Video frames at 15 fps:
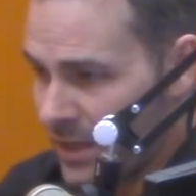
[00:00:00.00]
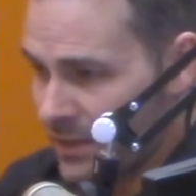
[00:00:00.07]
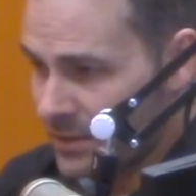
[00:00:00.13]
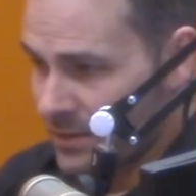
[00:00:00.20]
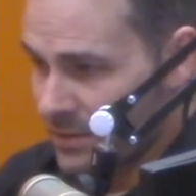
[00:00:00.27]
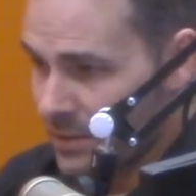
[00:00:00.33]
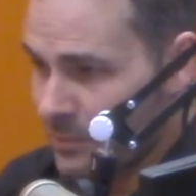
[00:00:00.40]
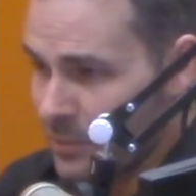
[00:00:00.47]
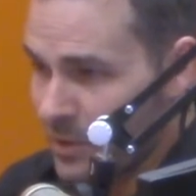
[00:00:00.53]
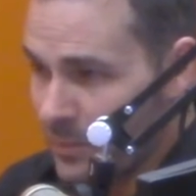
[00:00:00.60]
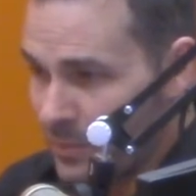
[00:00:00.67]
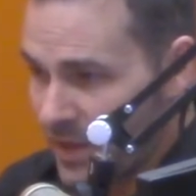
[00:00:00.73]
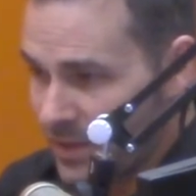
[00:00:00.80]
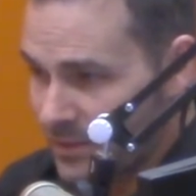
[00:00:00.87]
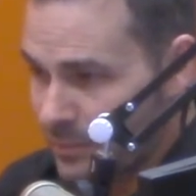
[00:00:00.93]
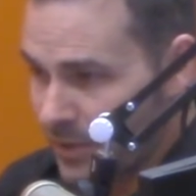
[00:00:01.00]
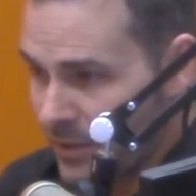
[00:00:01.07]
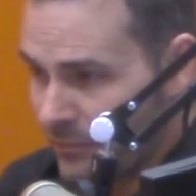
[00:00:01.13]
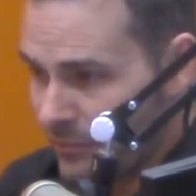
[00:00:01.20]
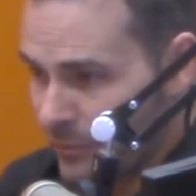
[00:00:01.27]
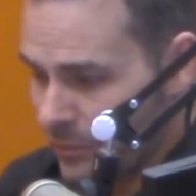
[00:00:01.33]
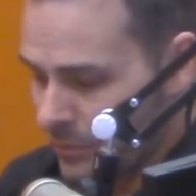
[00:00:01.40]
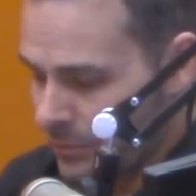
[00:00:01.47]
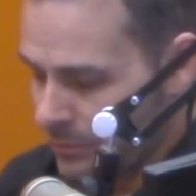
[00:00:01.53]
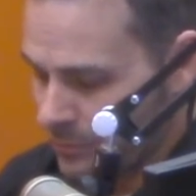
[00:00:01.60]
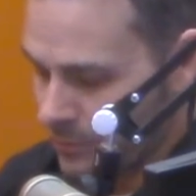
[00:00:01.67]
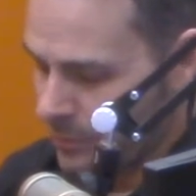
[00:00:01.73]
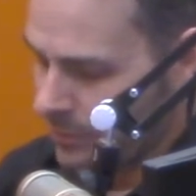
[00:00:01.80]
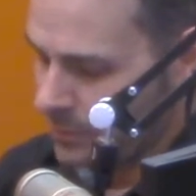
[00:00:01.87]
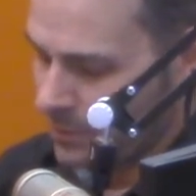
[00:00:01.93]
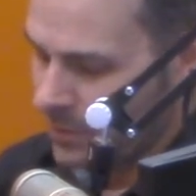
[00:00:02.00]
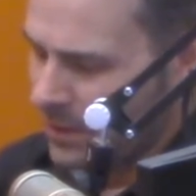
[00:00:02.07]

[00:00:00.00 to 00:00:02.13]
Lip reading: is going to be the best bet for you. You learn